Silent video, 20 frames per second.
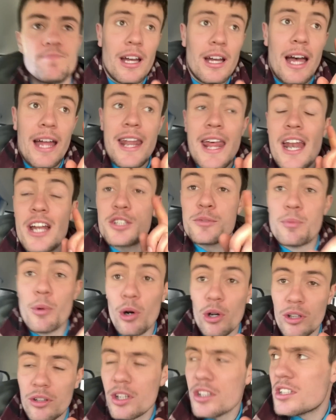And then I
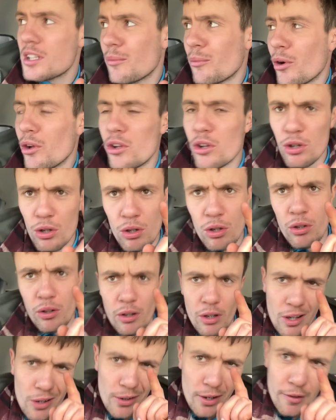spoke to someone who
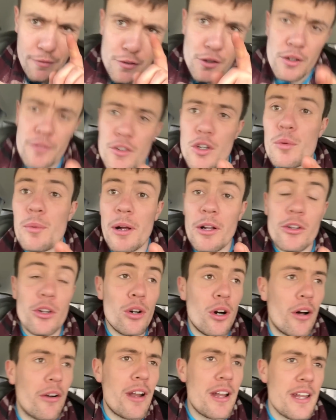a few of you will know
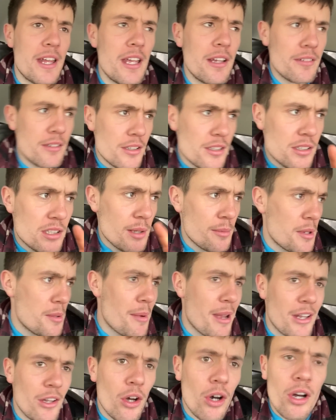already, some of you
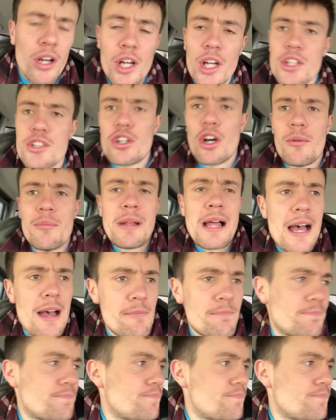might not, Tom Lamb,